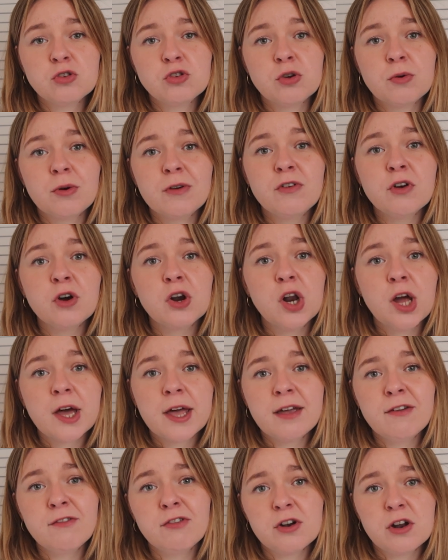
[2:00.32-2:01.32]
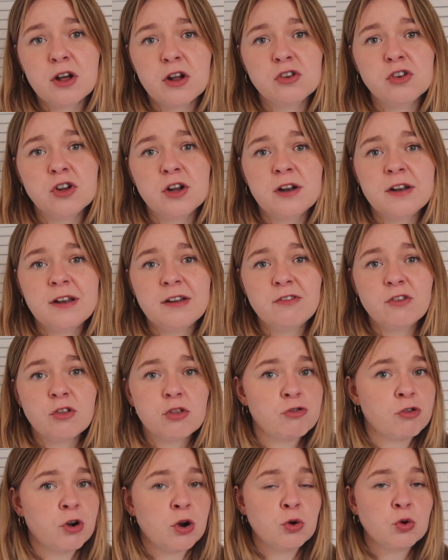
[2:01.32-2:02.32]
So if you're looking for an alternative to
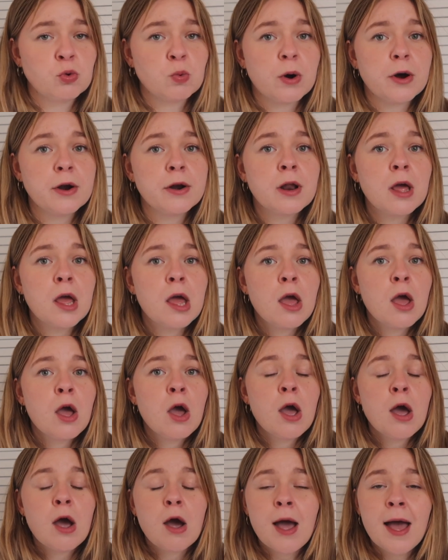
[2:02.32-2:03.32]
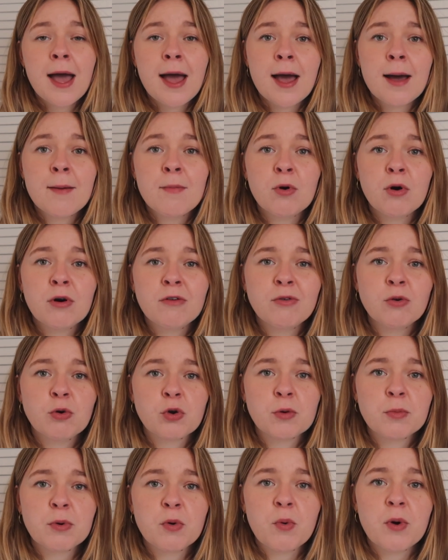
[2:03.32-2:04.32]
the Road one, a more
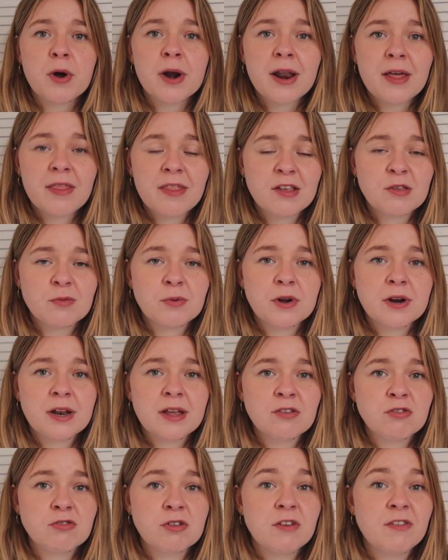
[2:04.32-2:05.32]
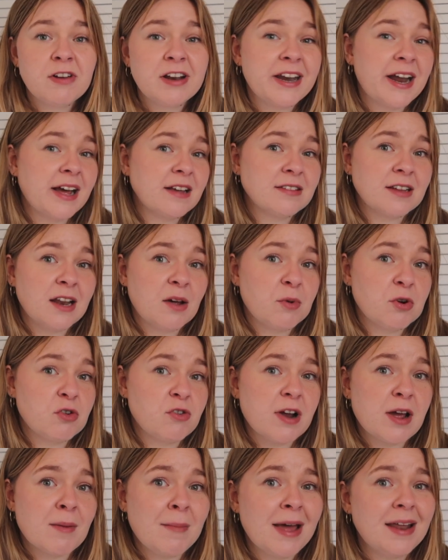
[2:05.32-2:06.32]
affordable one, this one is really nice and I would
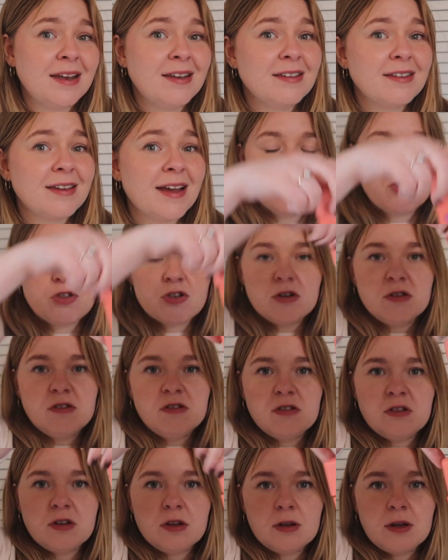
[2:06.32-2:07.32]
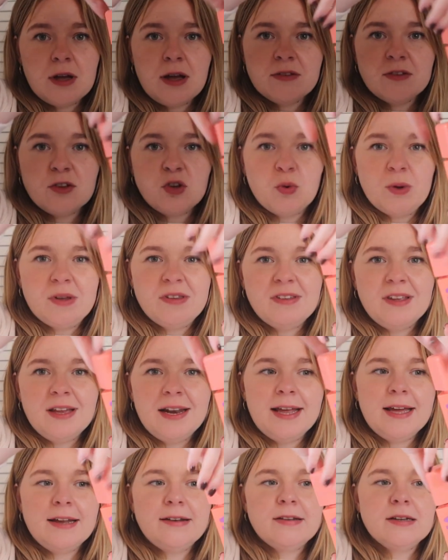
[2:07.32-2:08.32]
recommend. It just has a twisty
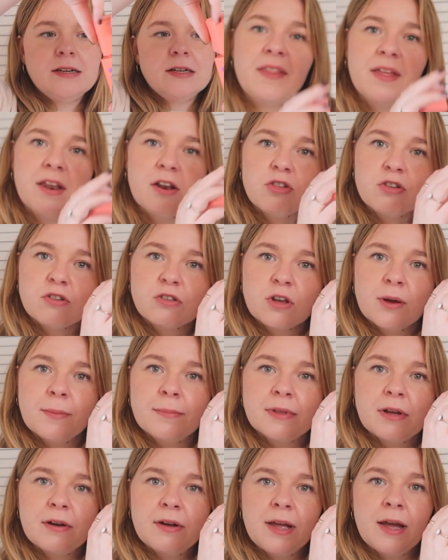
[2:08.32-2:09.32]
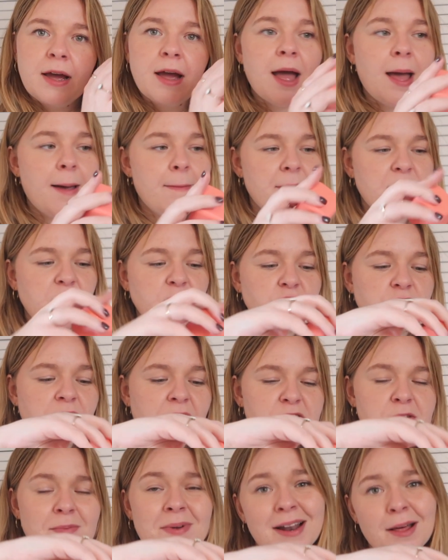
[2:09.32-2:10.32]
lid and then it just comes out here. You do
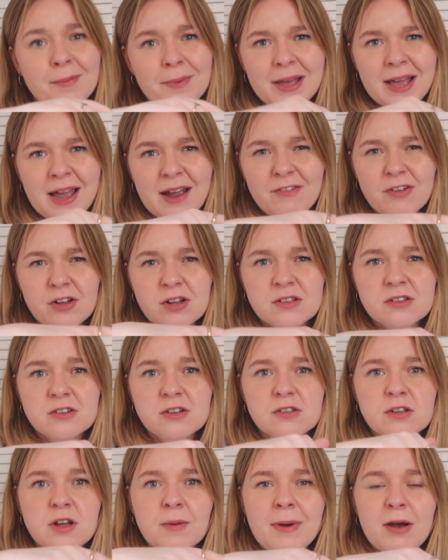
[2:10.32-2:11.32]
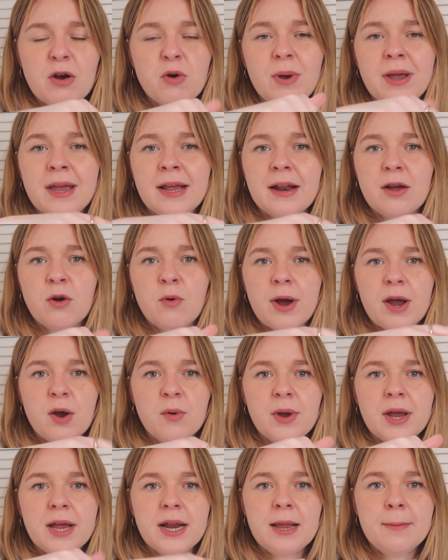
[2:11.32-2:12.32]
have to be a little bit careful because it does come out quite
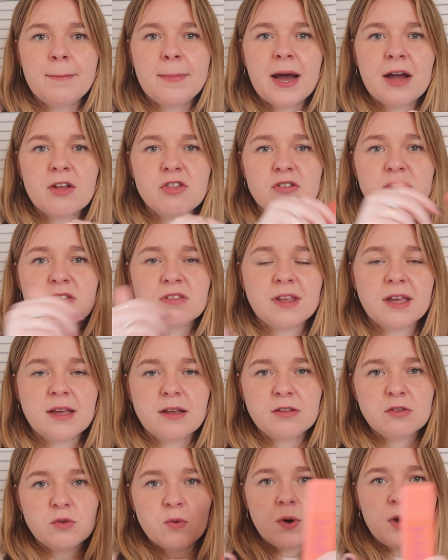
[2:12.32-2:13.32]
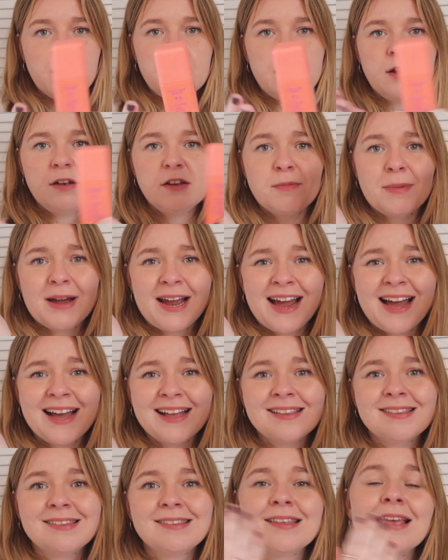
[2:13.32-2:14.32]
quickly, but I just like squirt it into my
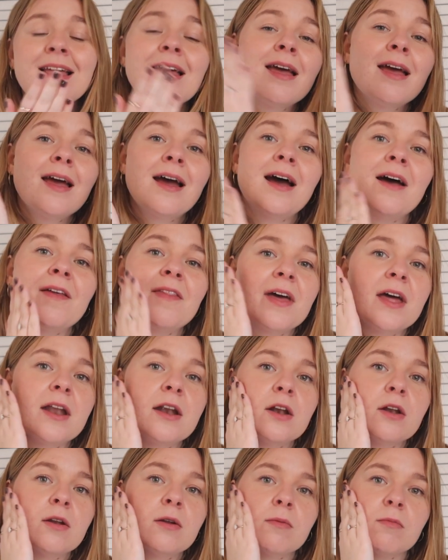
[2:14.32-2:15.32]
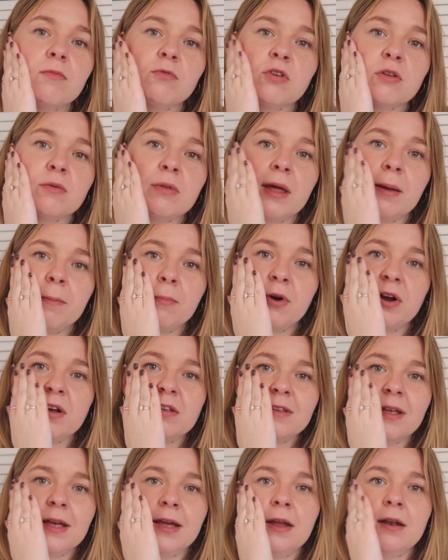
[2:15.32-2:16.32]
hands and then just like
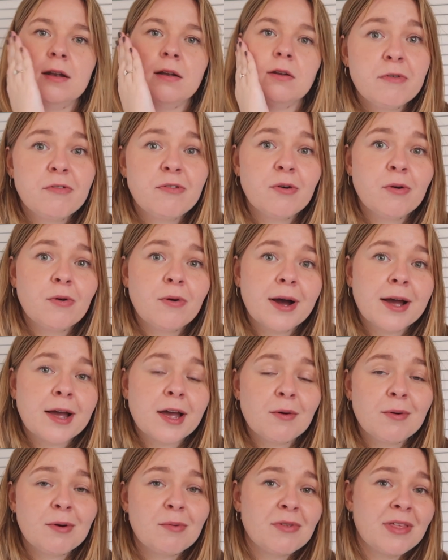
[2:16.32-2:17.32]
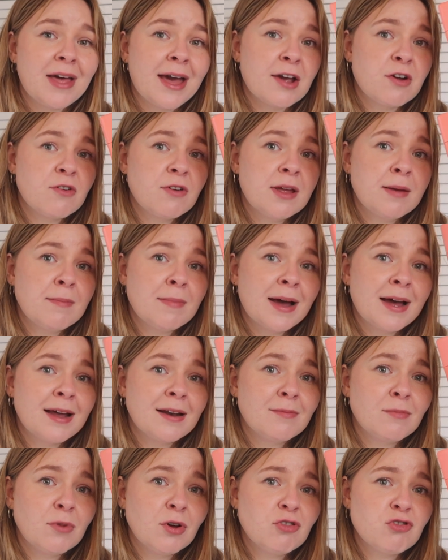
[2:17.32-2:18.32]
press it in before I go in with eye cream
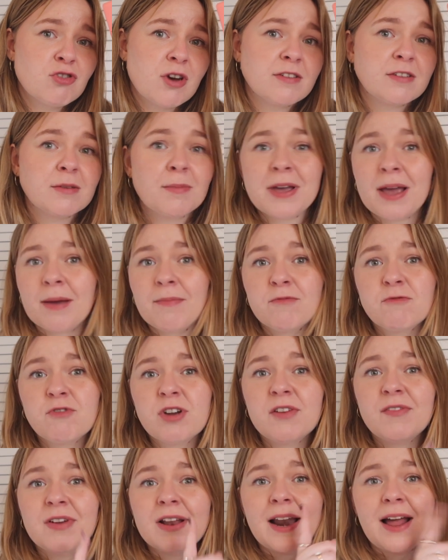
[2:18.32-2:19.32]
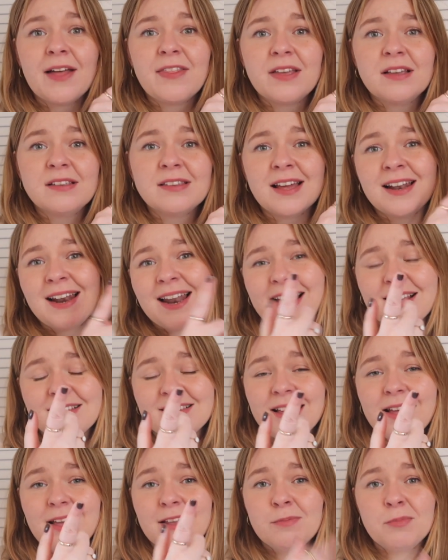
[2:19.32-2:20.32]
and moisturizer. But yeah, really like this, and like I
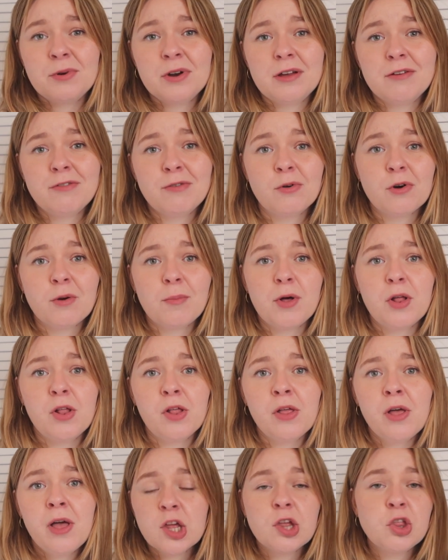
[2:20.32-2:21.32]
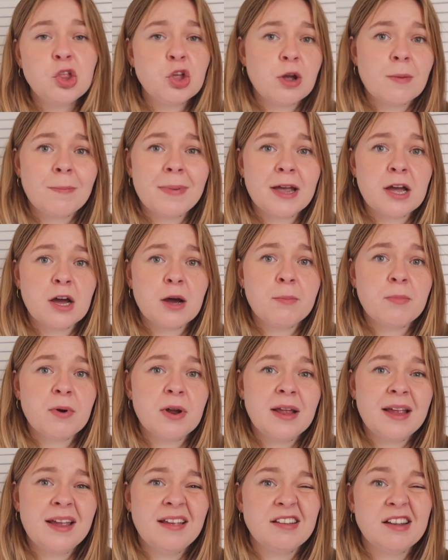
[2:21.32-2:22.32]
say, it's pretty affordable and you can pick it up
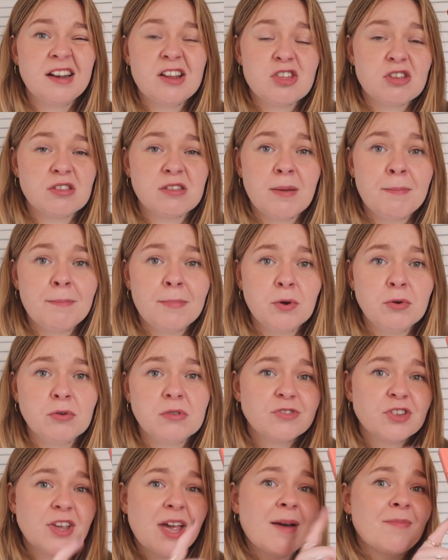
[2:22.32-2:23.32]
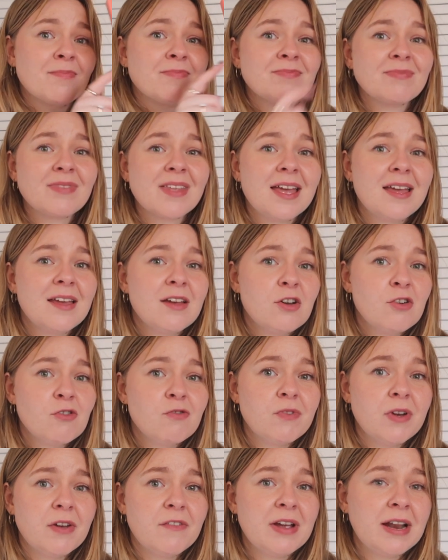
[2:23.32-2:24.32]
pretty easily just in Boots. So yeah,
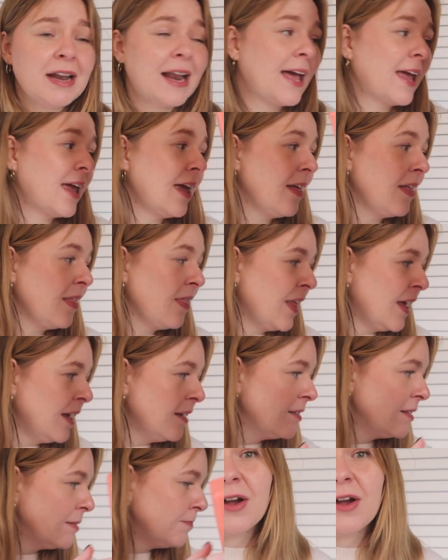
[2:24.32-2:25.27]
really liking this.